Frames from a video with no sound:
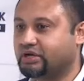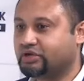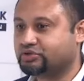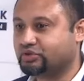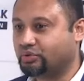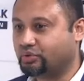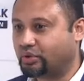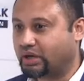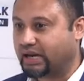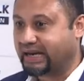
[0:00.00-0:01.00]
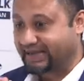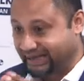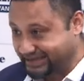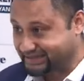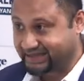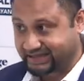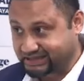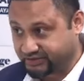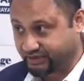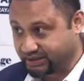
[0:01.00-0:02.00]
So unless
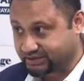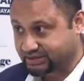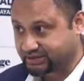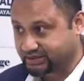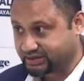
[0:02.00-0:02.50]
that's fixed,